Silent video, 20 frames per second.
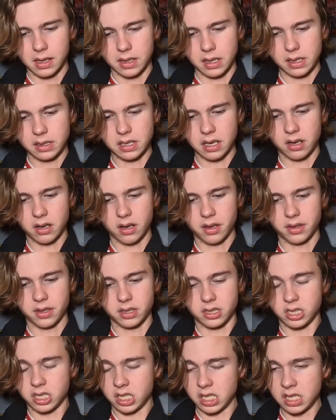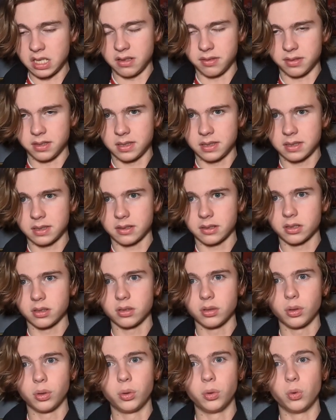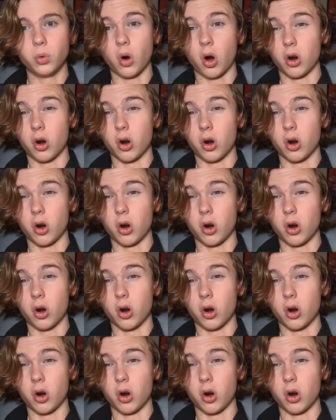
And they take on the Chiefs, who